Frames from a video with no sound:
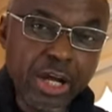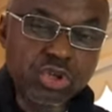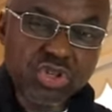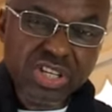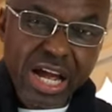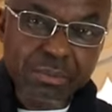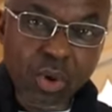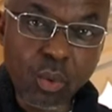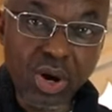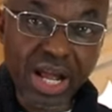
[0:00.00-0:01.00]
You just add
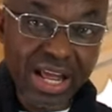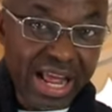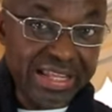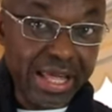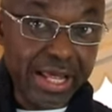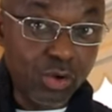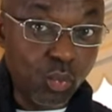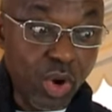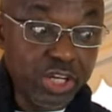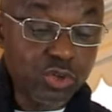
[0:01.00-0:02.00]
more water, and
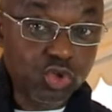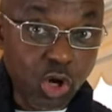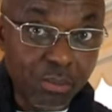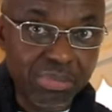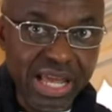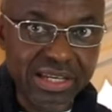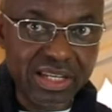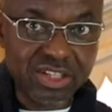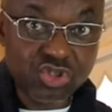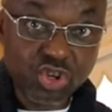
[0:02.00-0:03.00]
then when you're done
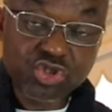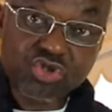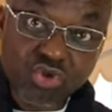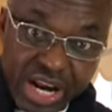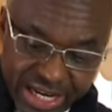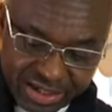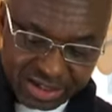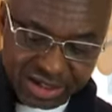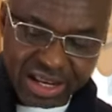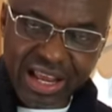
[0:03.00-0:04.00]
blending, just strain
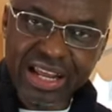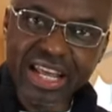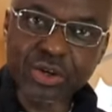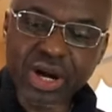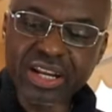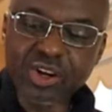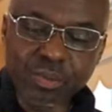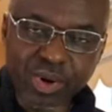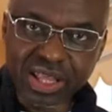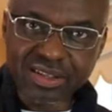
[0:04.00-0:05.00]
it, and then you end
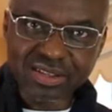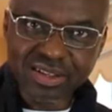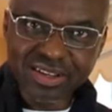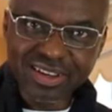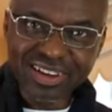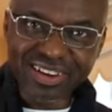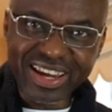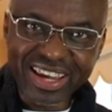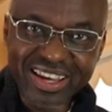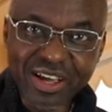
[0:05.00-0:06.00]
up with this,
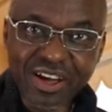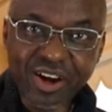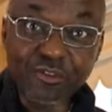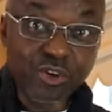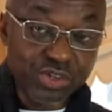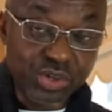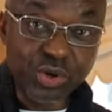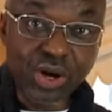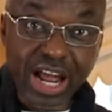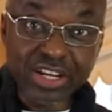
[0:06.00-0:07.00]
okay? Of course,
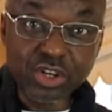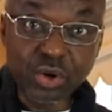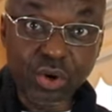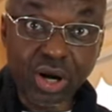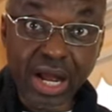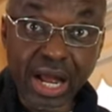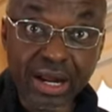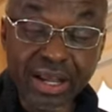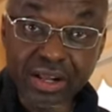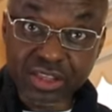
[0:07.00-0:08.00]
you're gonna add your
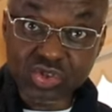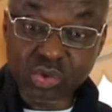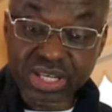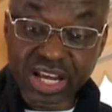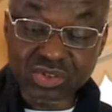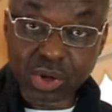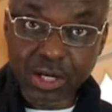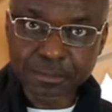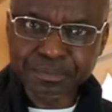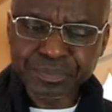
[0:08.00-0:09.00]
healthy sweetener as
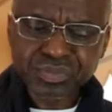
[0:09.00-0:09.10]
well.